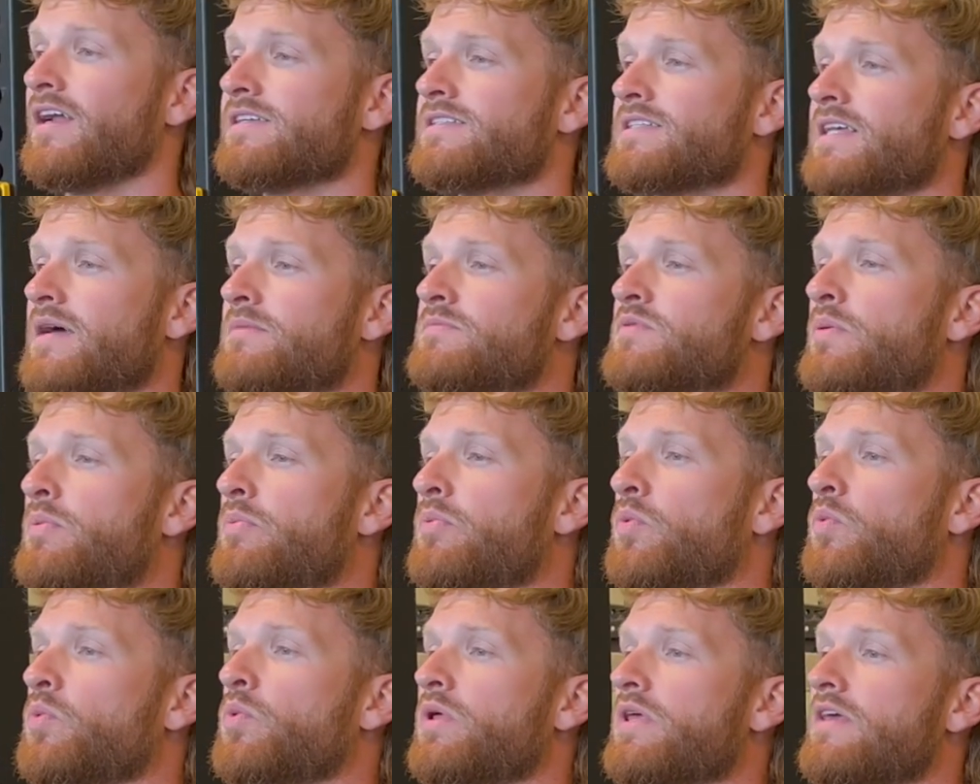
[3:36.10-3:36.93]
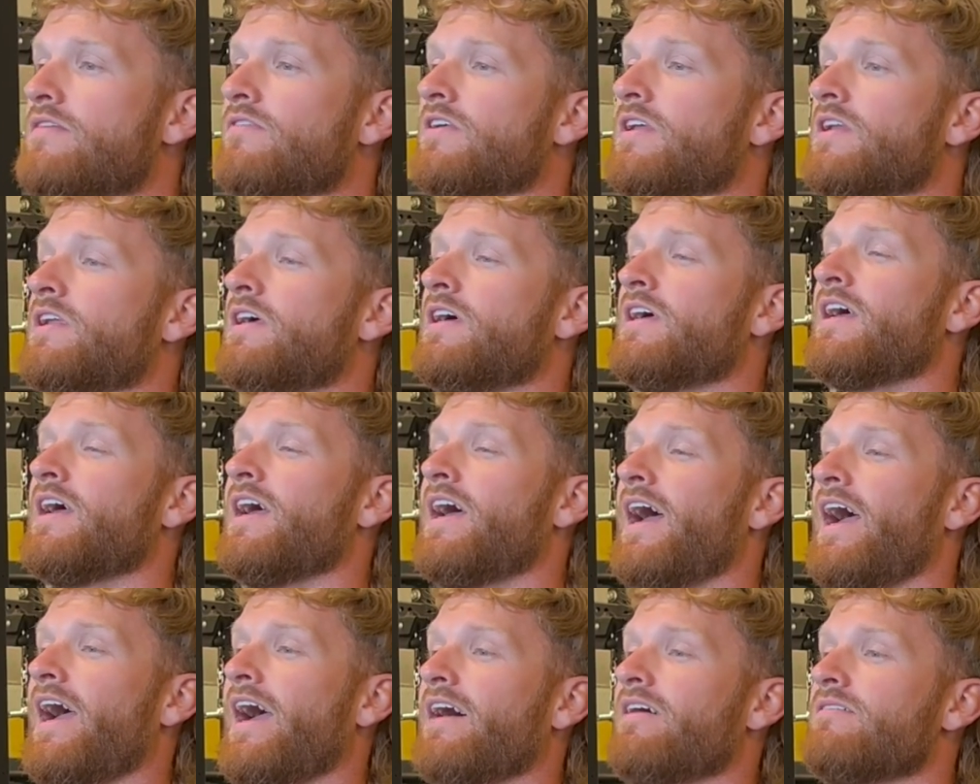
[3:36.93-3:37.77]
of times people will even
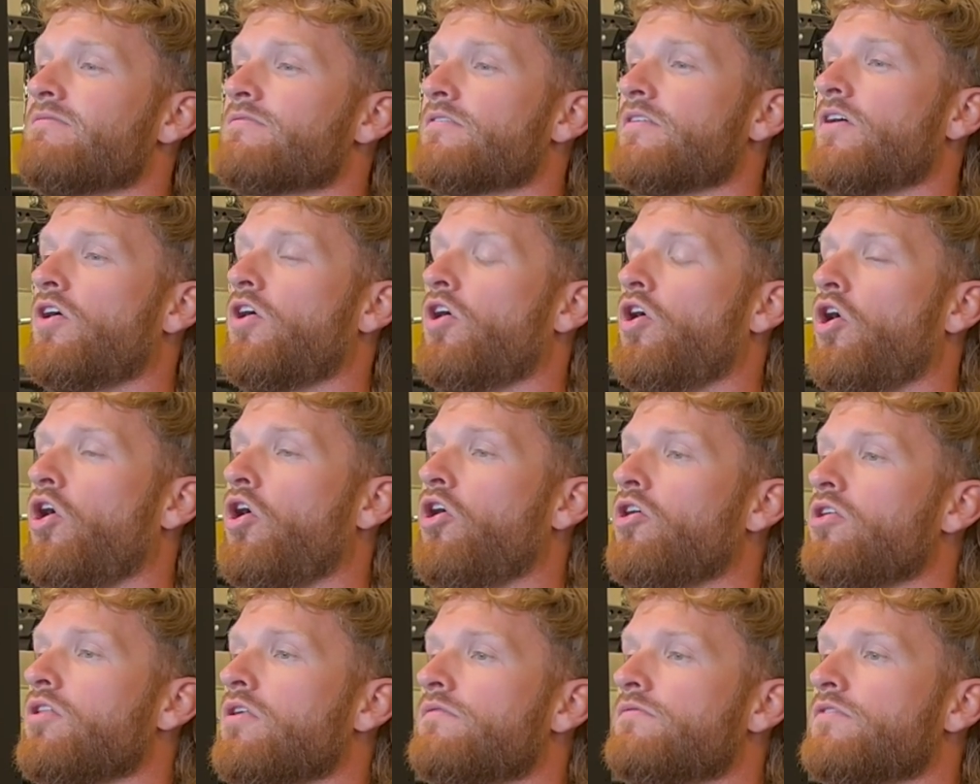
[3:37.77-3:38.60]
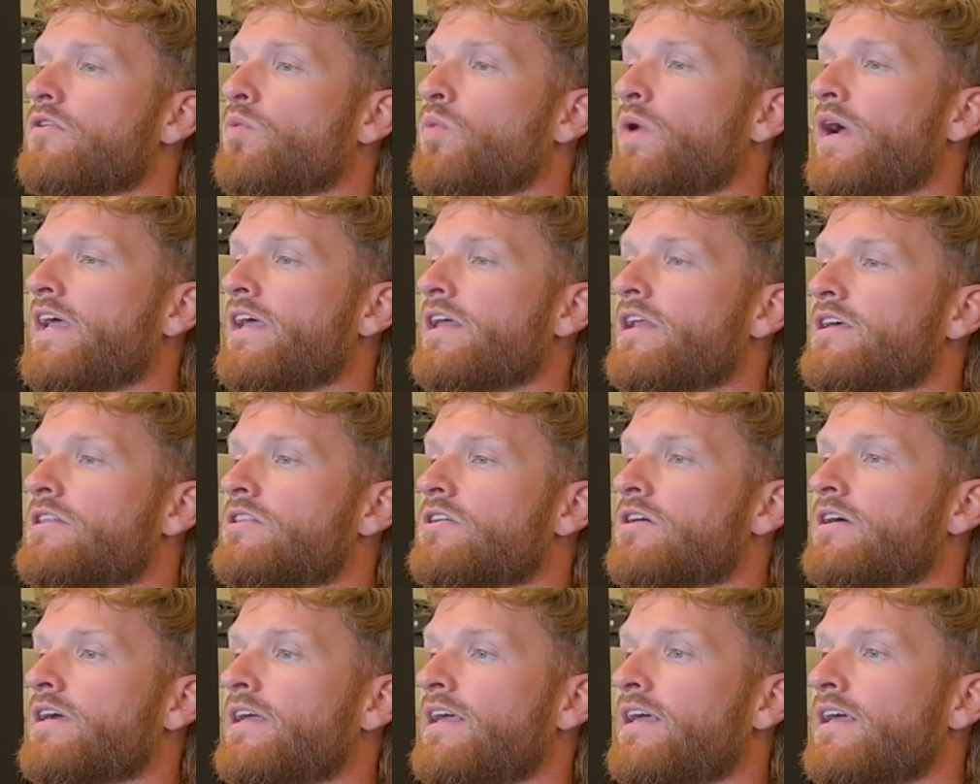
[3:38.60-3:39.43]
have all of the weight in
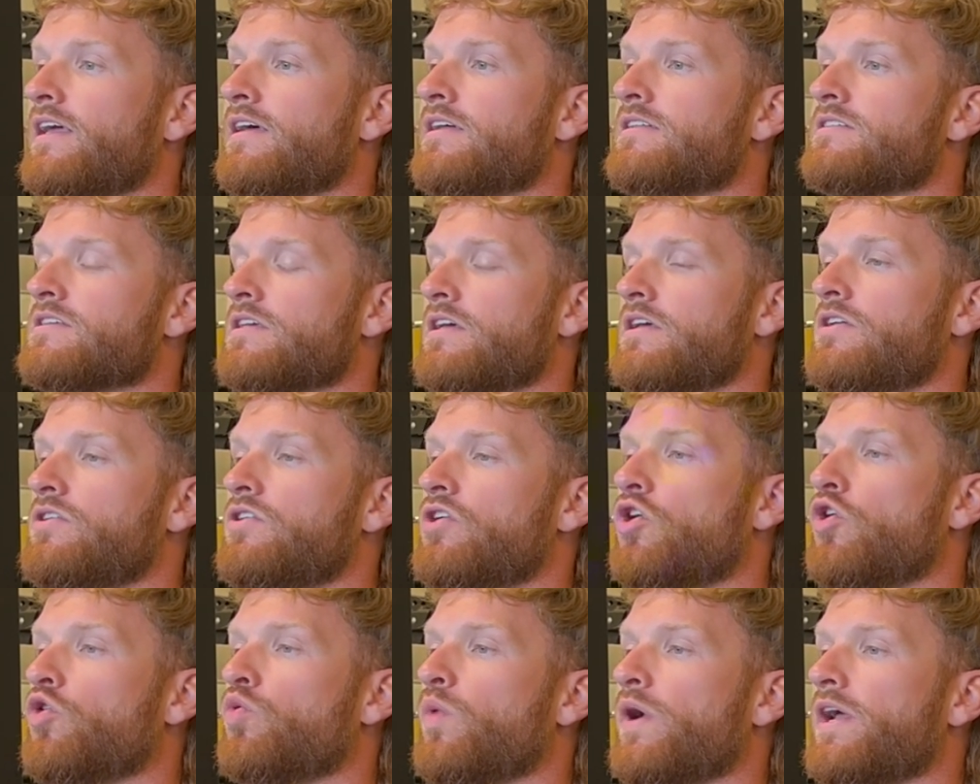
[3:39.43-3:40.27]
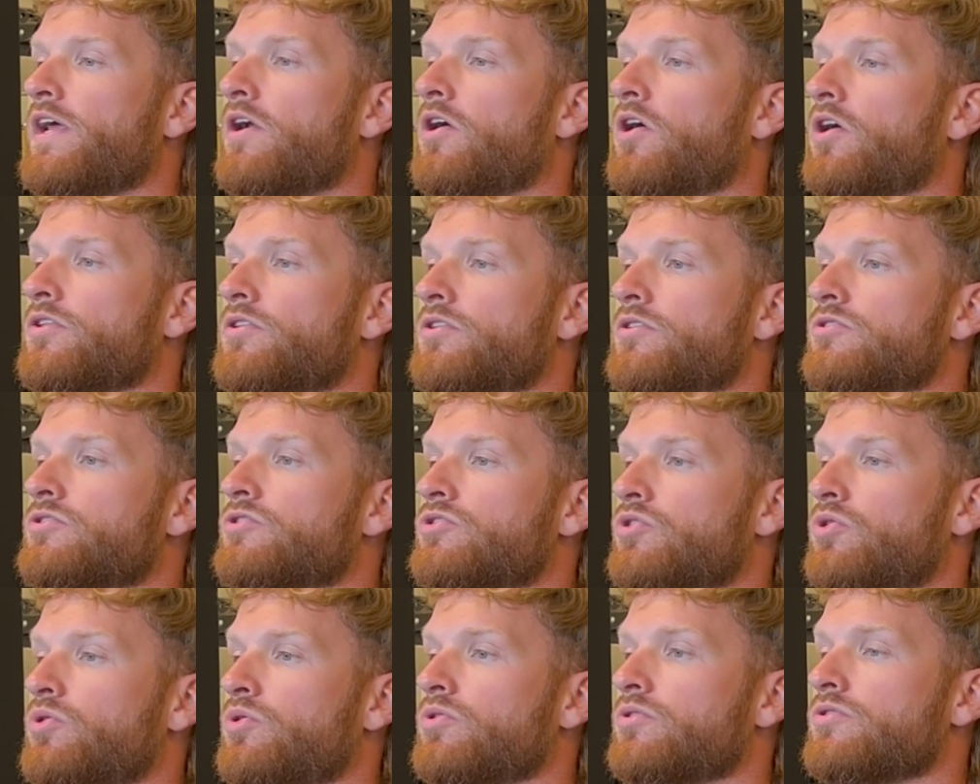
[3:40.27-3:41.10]
their hands and no weight on their
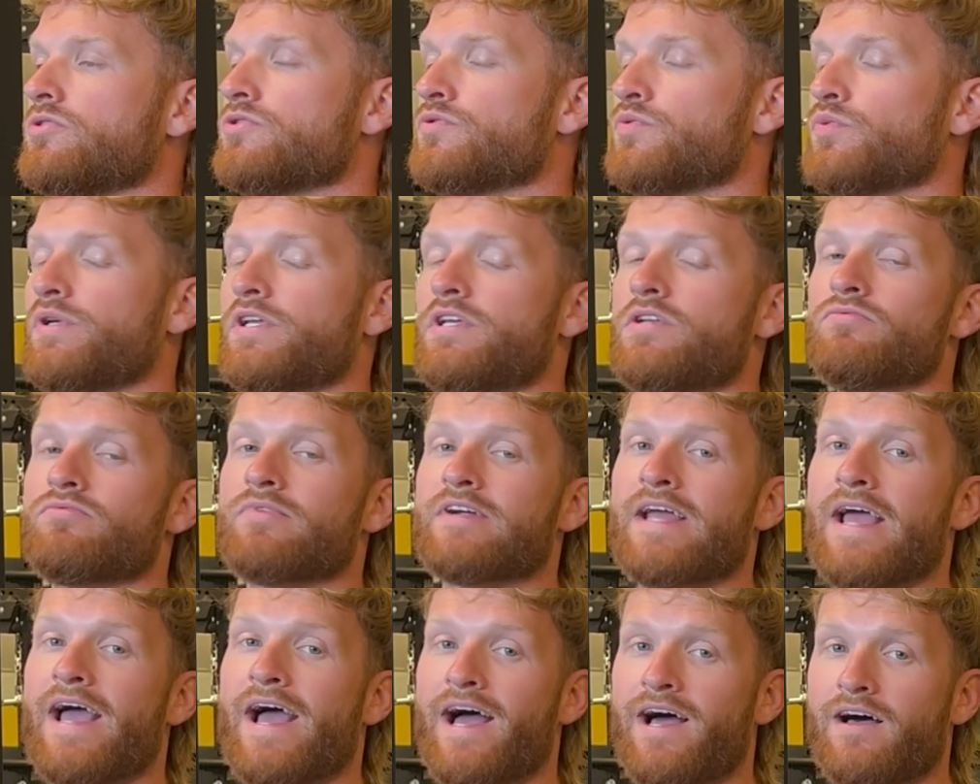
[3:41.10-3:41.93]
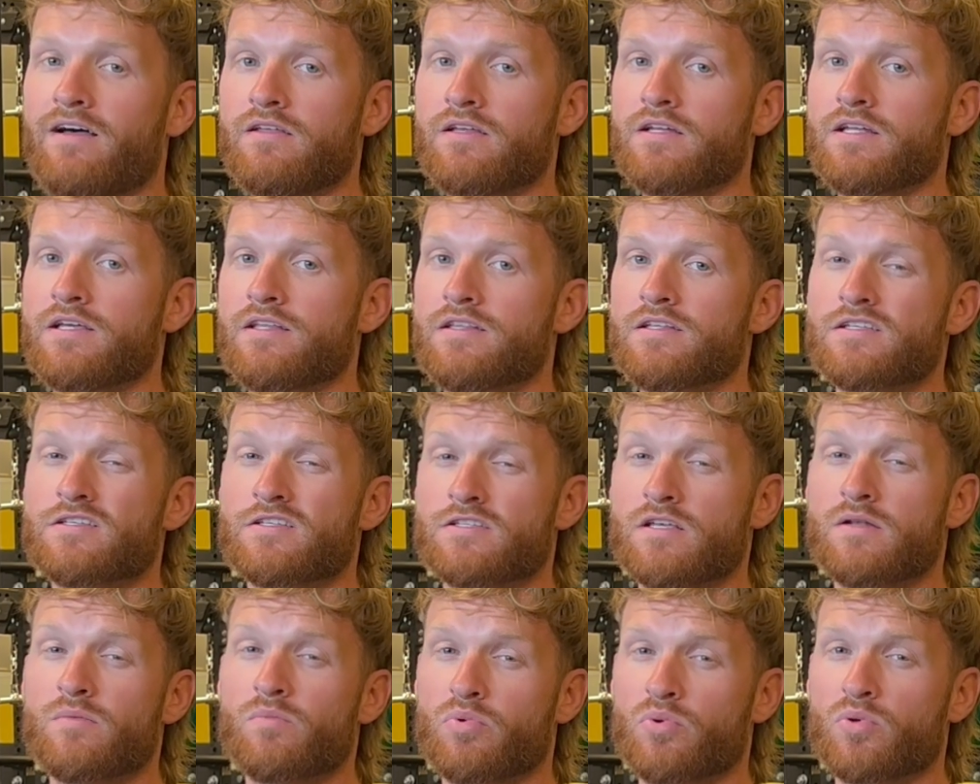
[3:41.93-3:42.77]
shoulders, when in reality, this
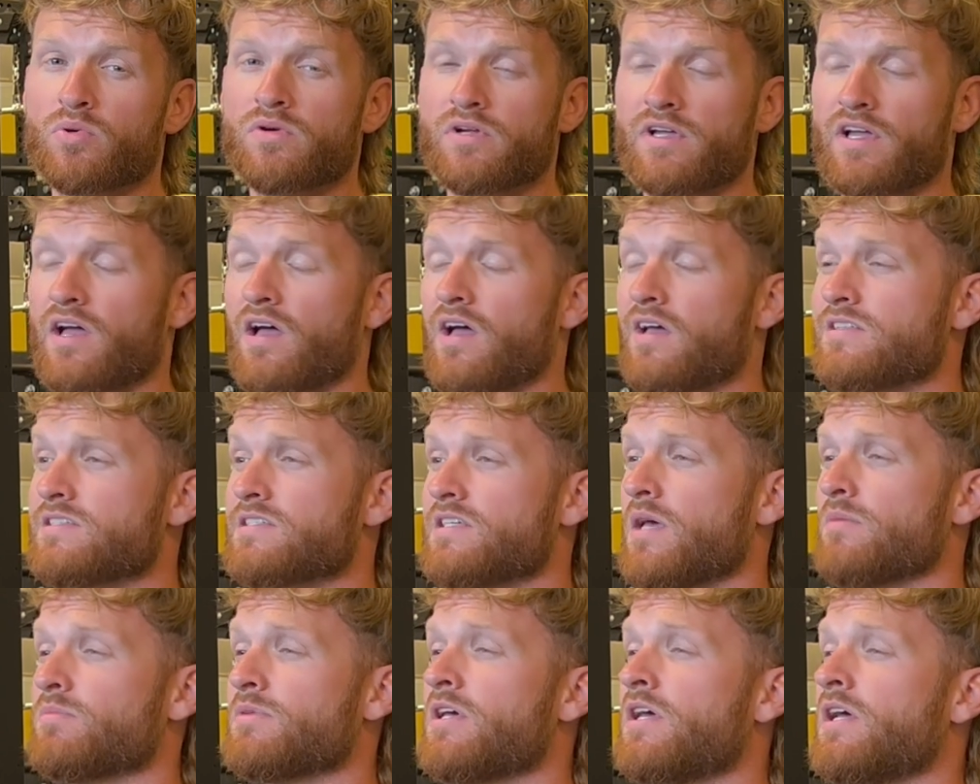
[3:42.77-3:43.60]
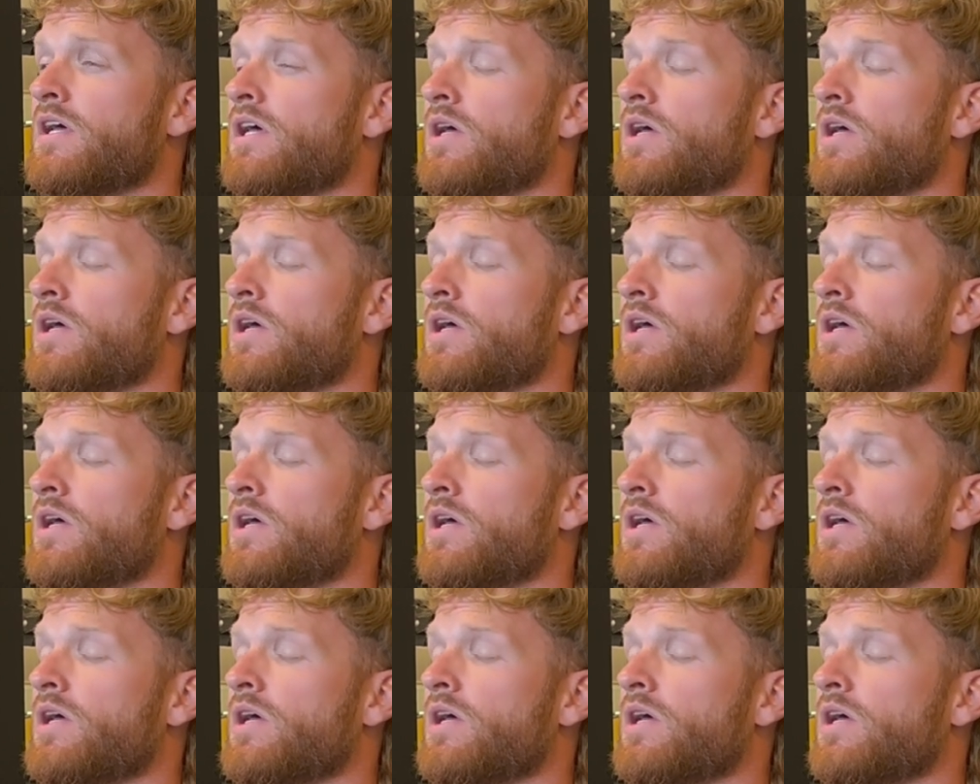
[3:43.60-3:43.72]
is an important concept.